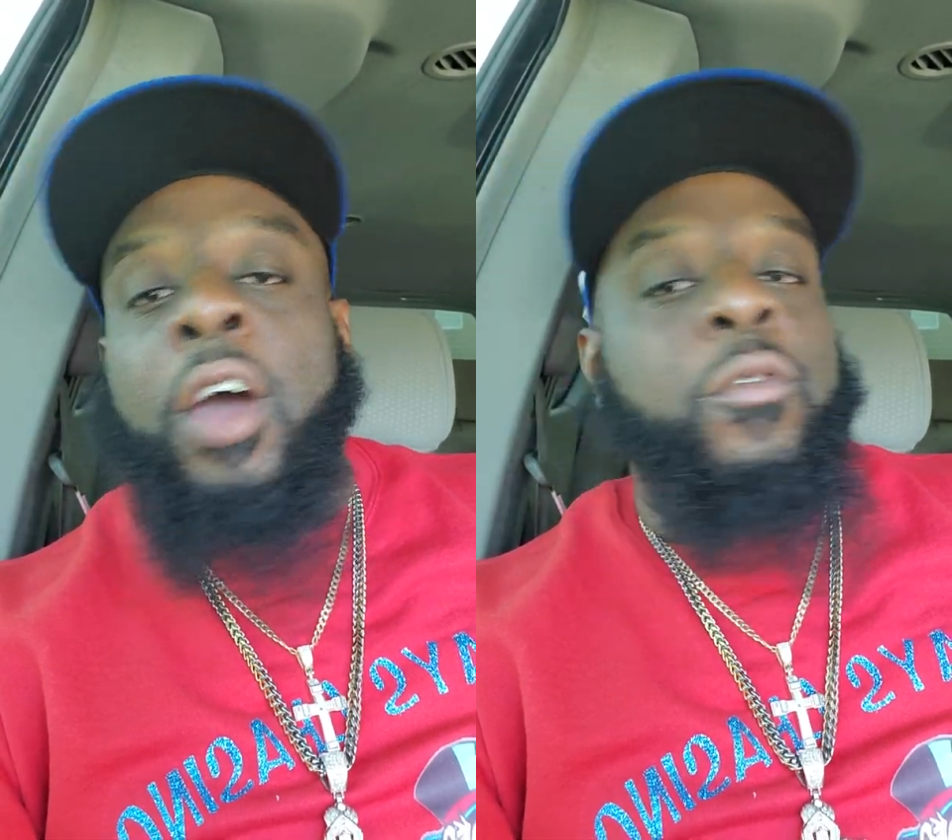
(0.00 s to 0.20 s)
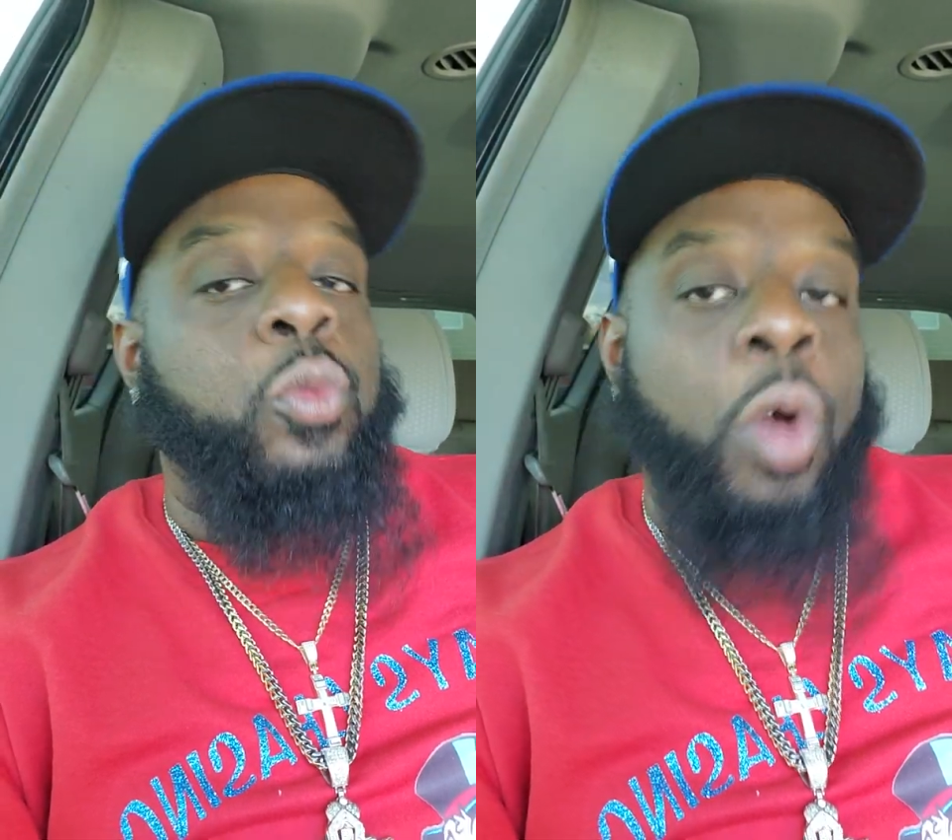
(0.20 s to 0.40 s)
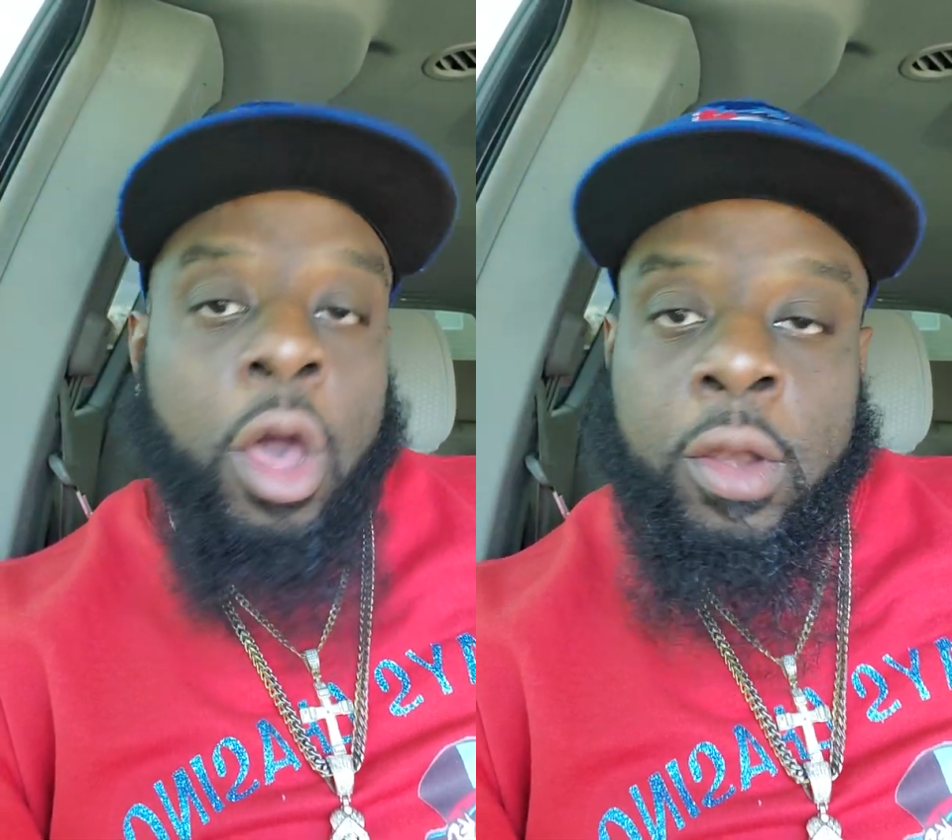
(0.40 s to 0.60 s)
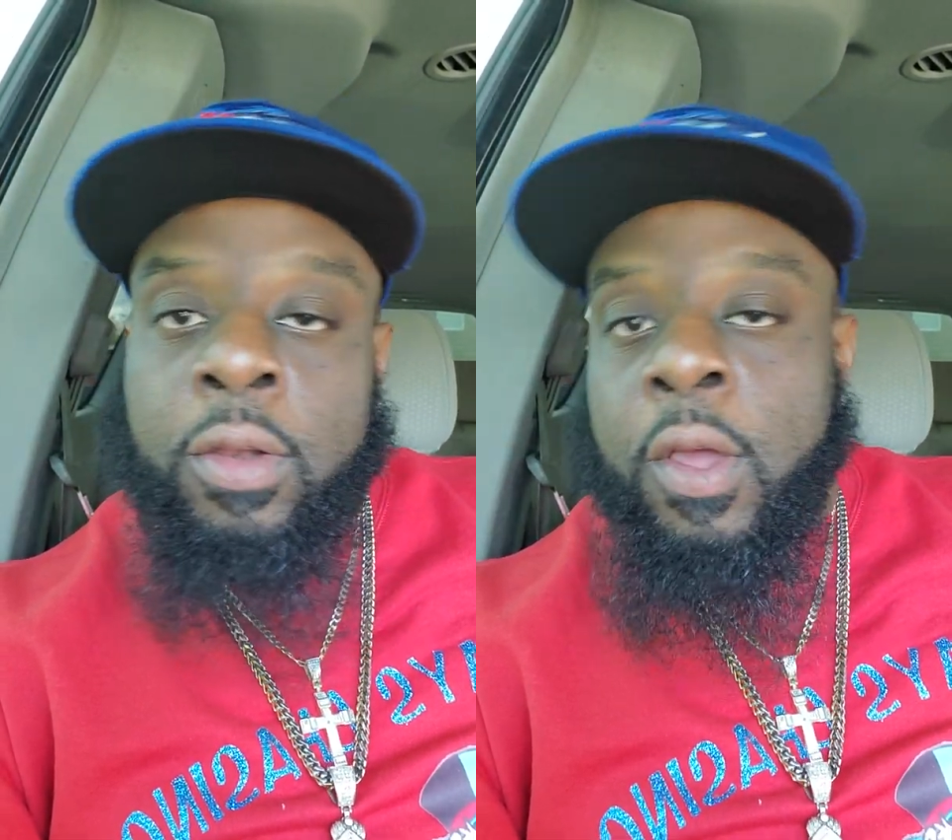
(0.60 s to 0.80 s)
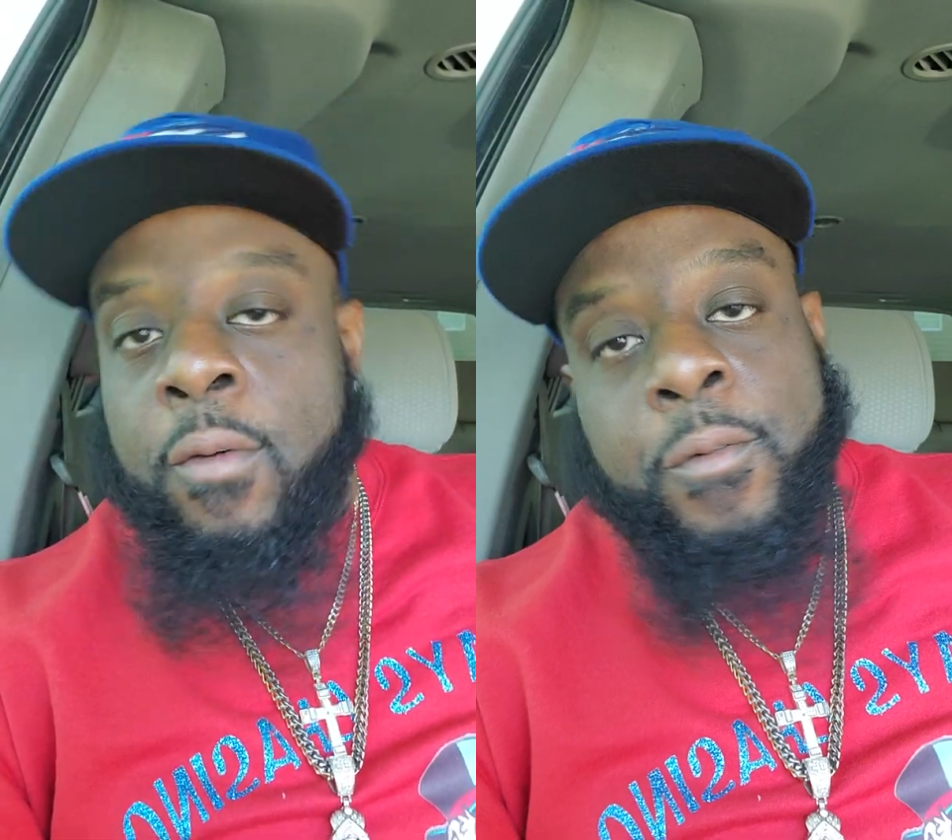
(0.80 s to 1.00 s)
of
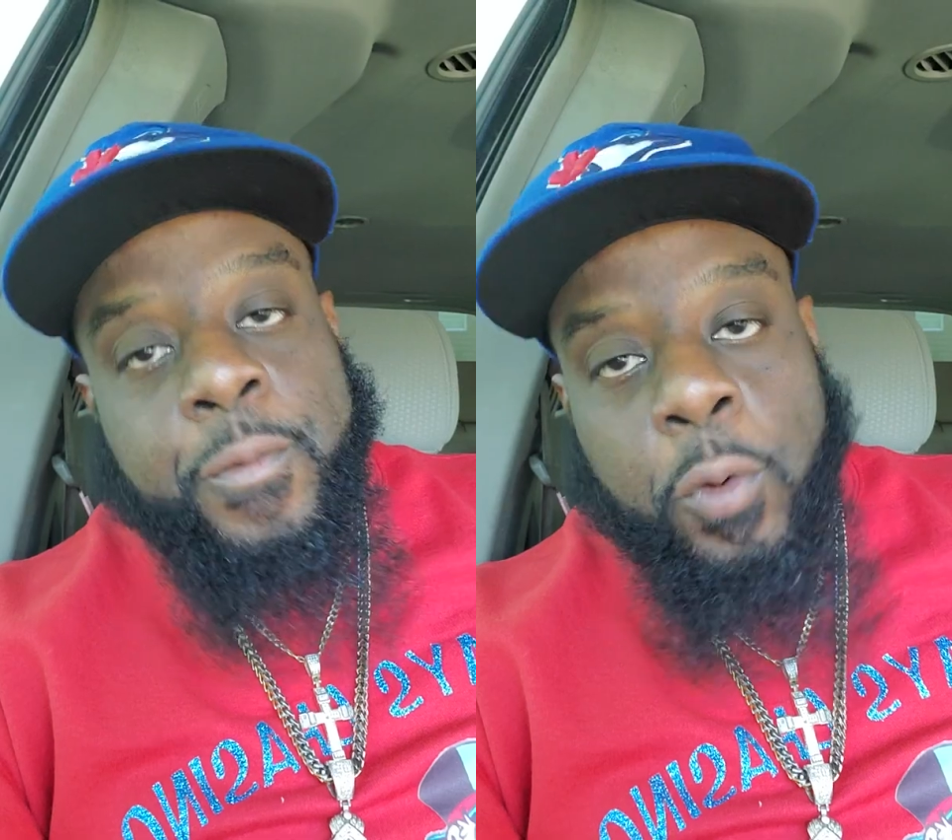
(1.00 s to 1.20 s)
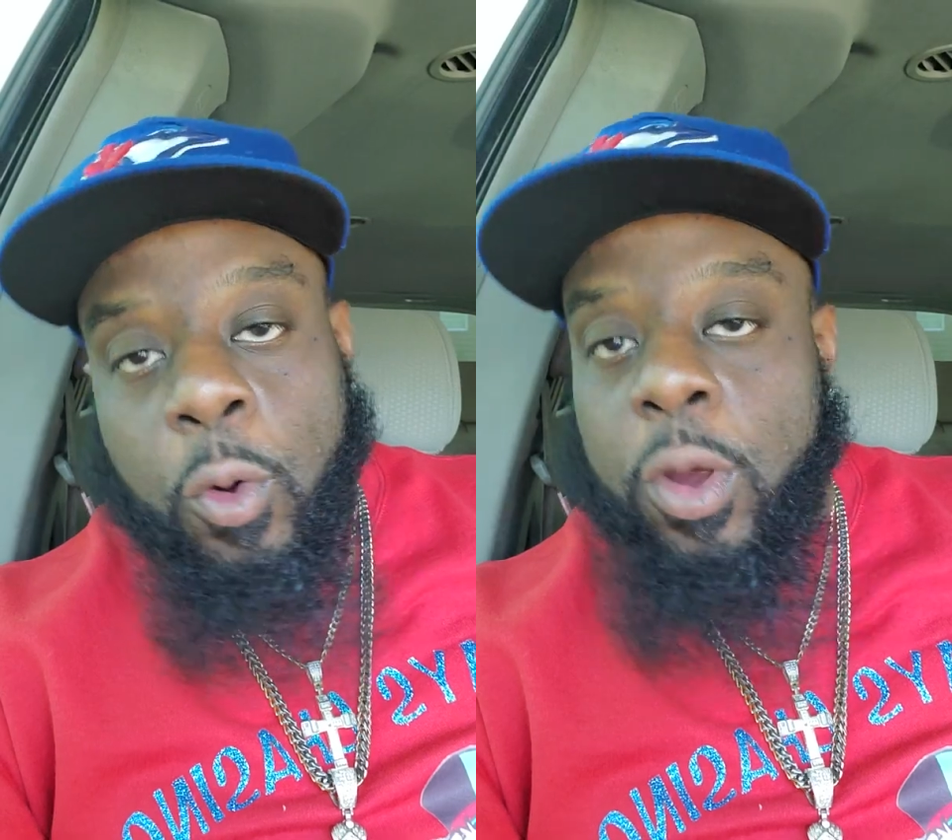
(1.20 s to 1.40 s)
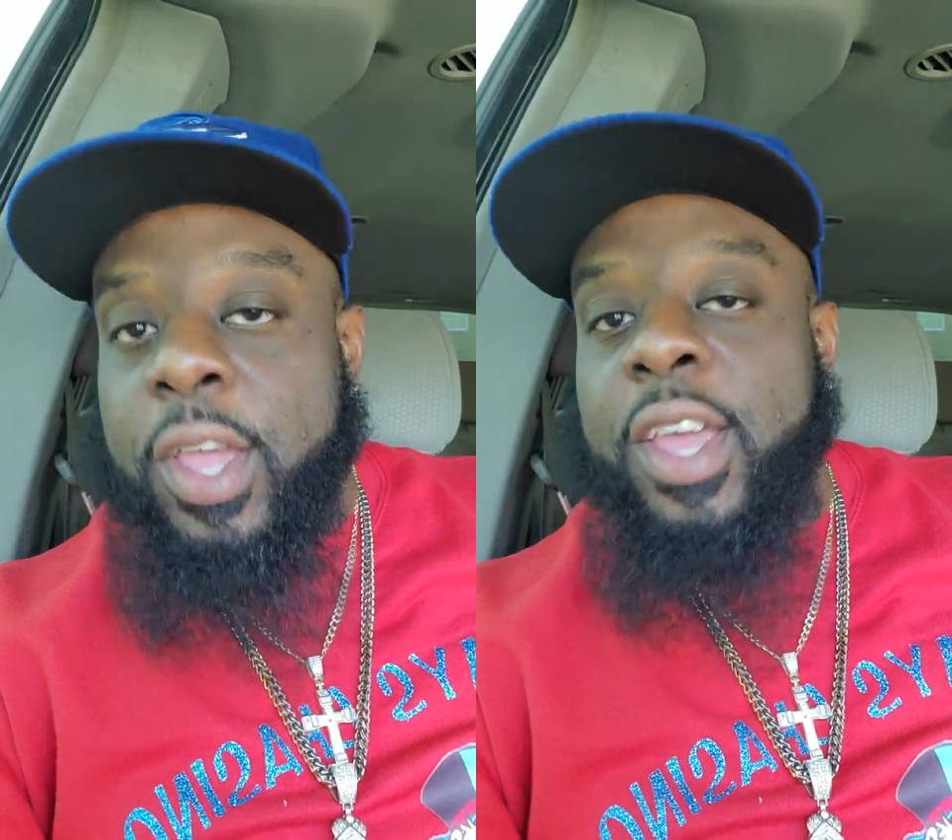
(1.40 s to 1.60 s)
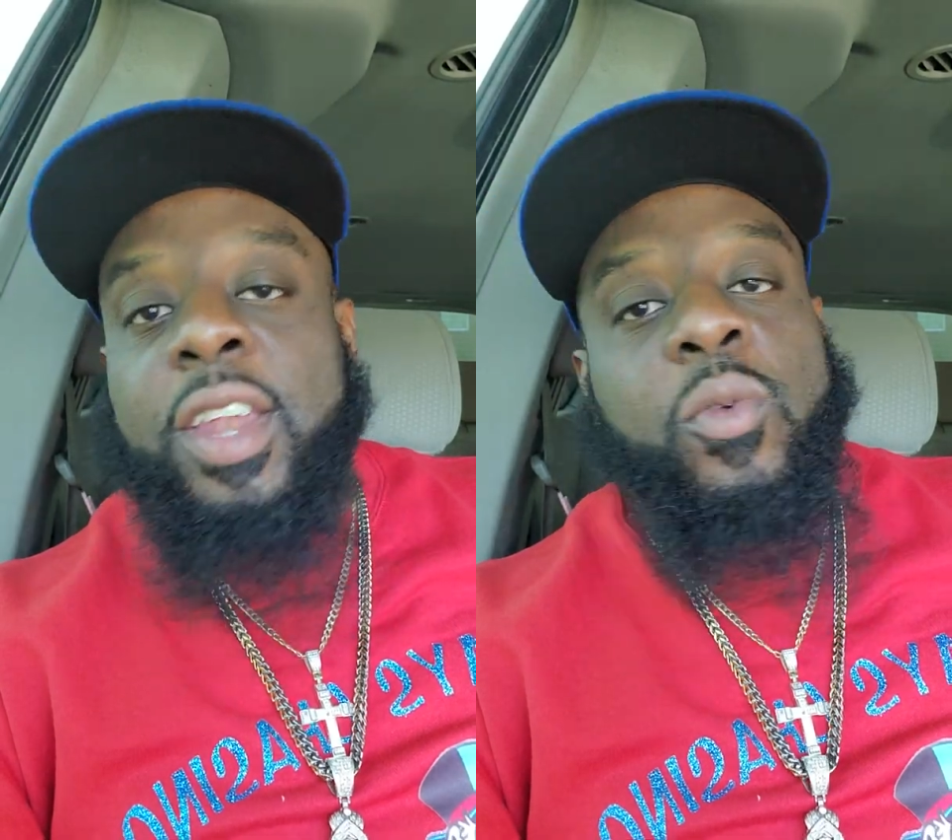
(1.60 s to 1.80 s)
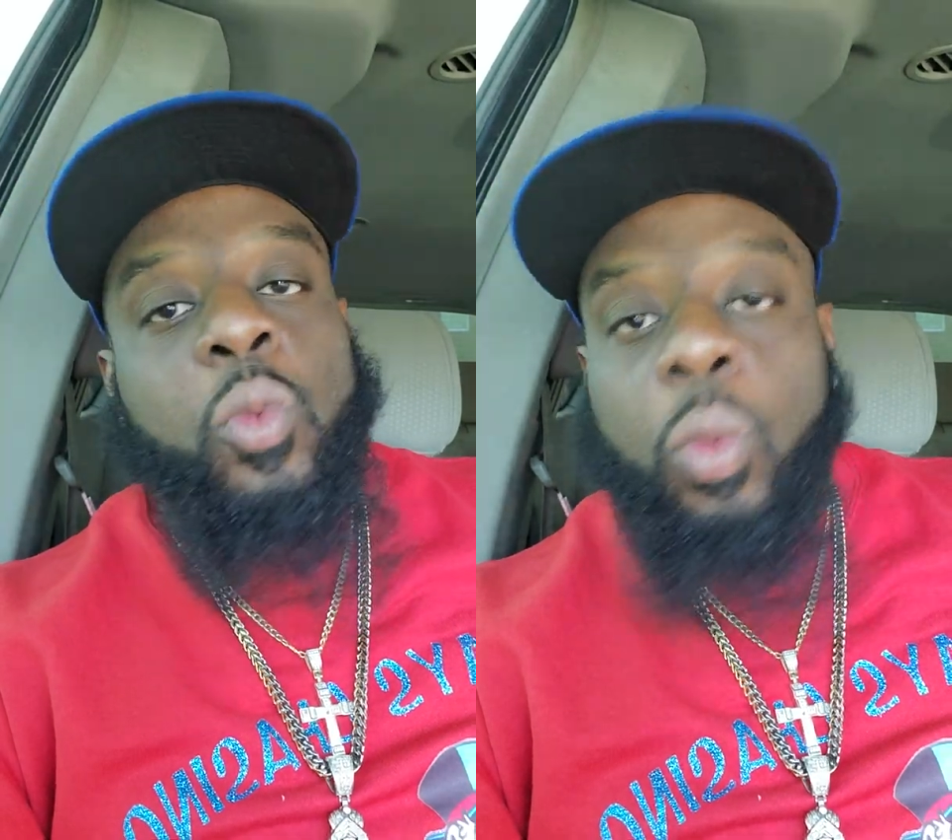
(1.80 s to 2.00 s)

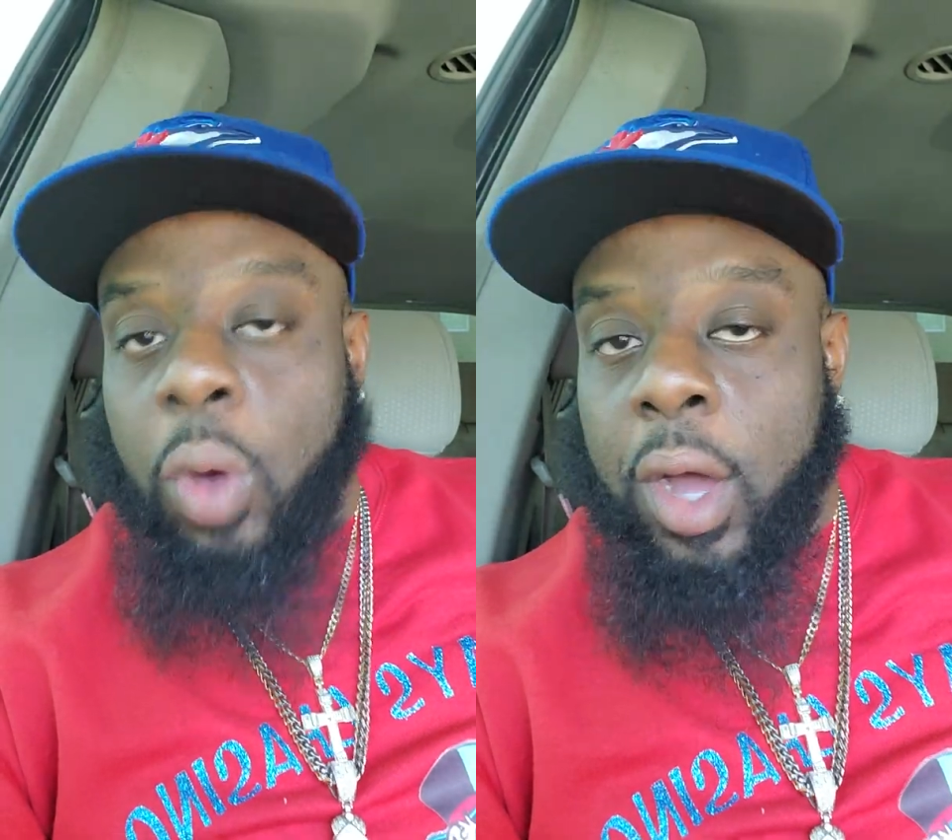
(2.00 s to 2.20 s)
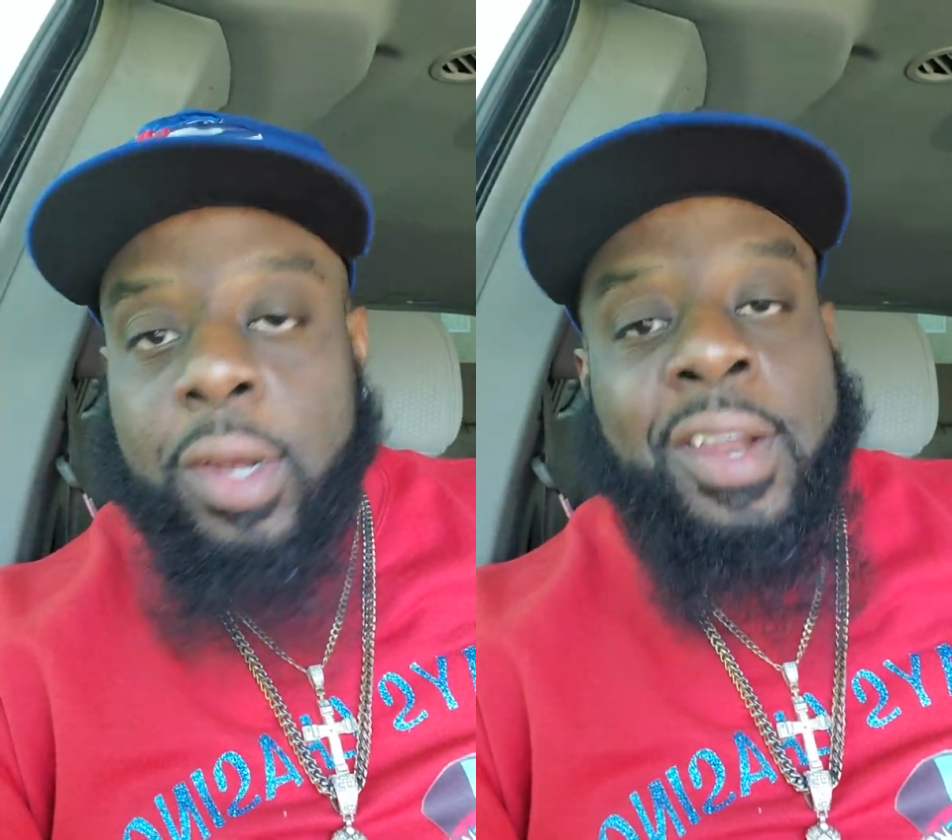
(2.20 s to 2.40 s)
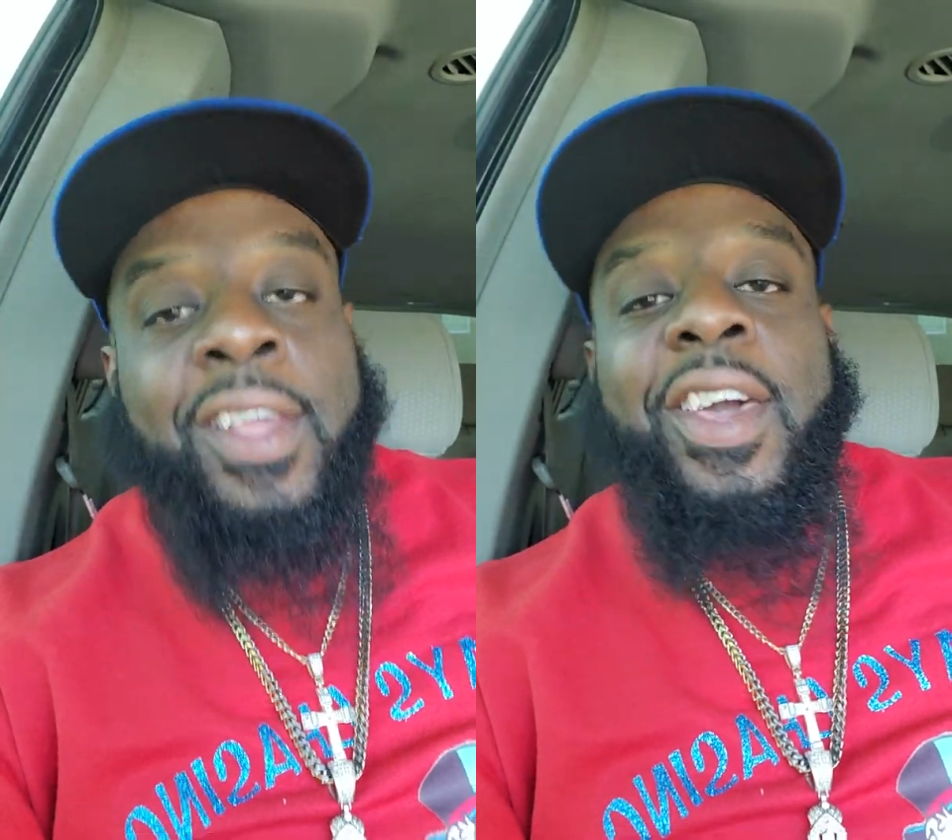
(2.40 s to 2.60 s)
1-4-1.